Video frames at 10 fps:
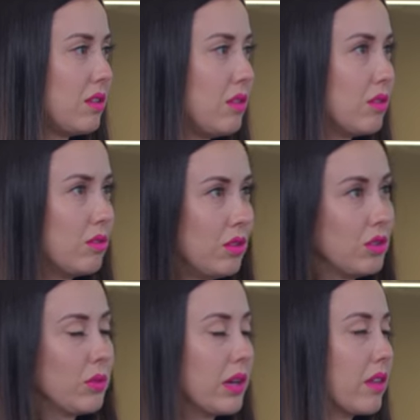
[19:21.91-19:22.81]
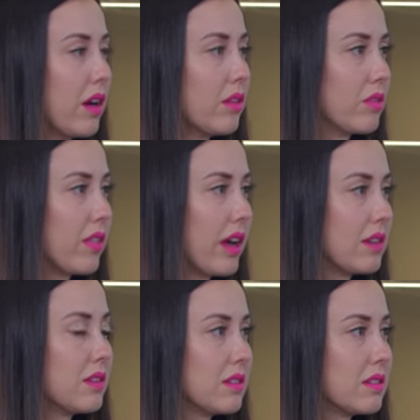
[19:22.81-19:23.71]
you're, you're doing a lot for that.
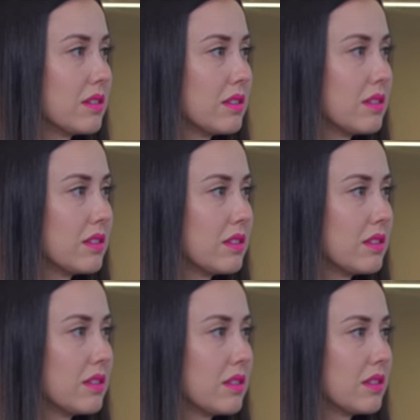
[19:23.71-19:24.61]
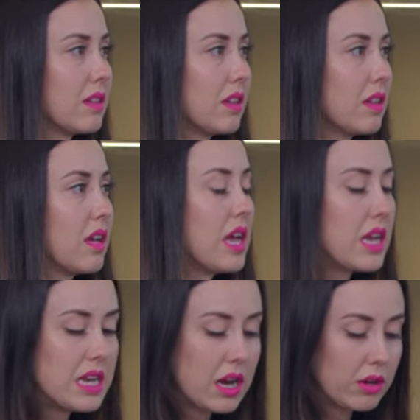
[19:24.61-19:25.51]
Totally. That's important.
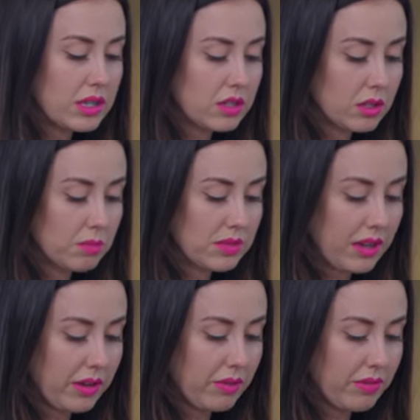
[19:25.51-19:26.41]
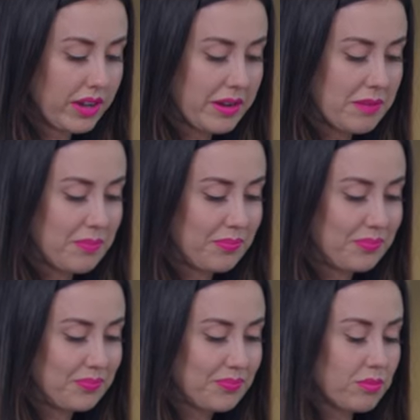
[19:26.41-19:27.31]
Now, in terms of, um,
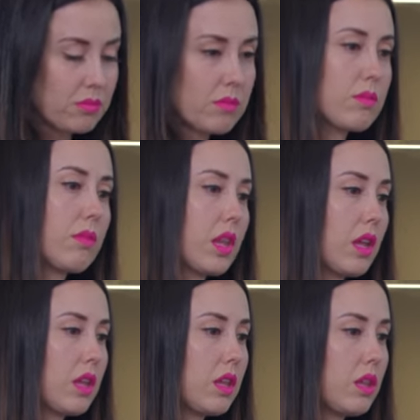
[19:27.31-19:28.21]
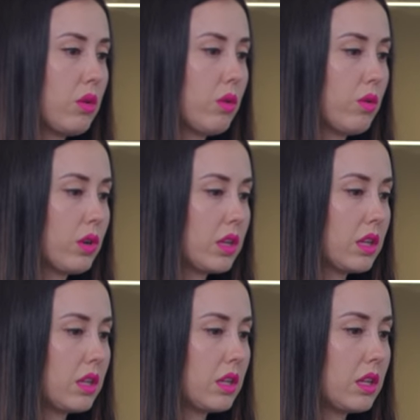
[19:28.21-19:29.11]
you
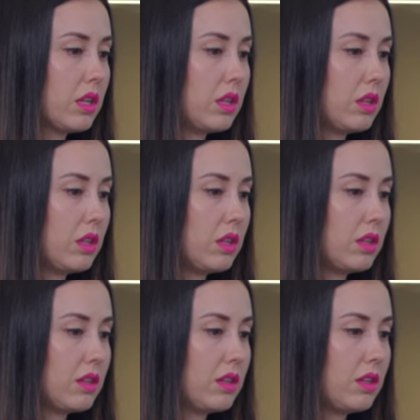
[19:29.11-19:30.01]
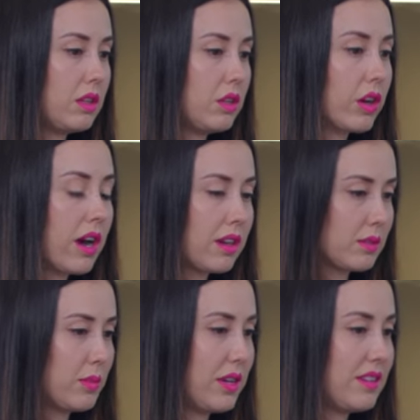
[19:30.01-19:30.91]
your
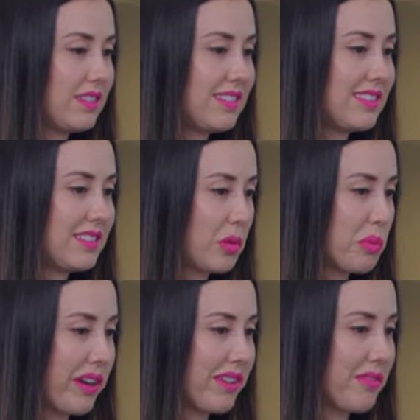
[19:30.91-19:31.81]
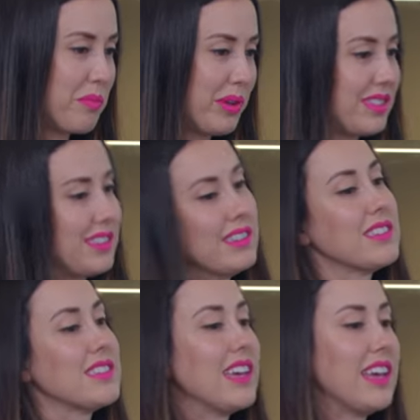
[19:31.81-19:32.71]
husband is still part of the
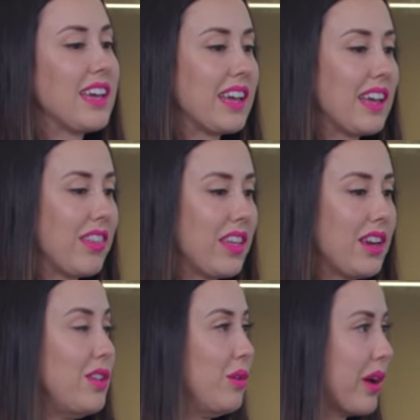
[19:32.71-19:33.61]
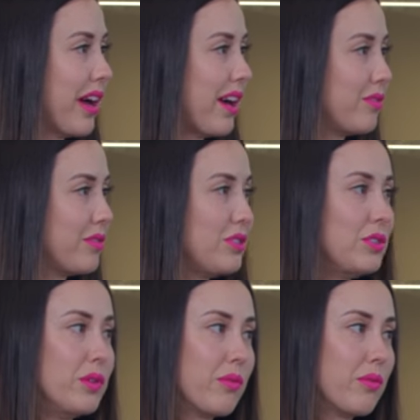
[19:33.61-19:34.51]
business and then you have
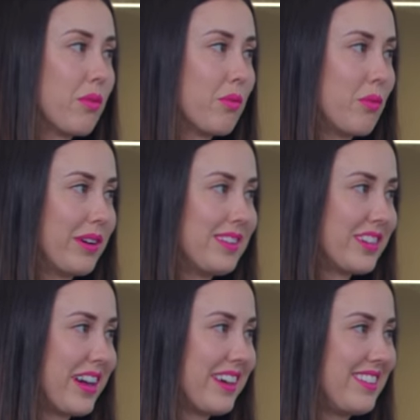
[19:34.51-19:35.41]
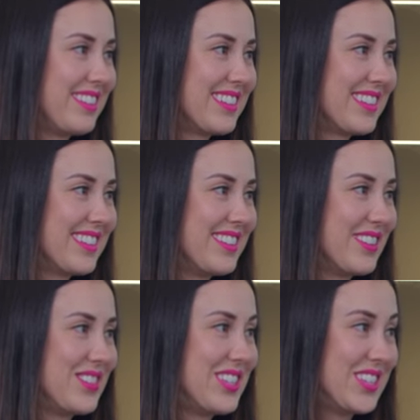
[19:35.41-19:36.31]
do you have one child i have,
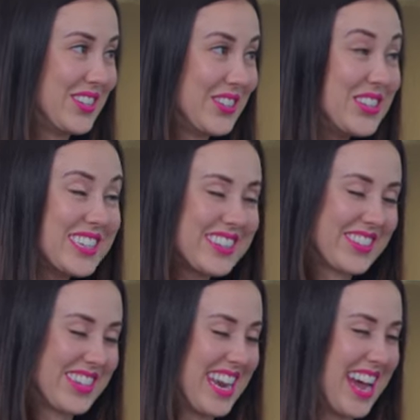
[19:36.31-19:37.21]
have two two children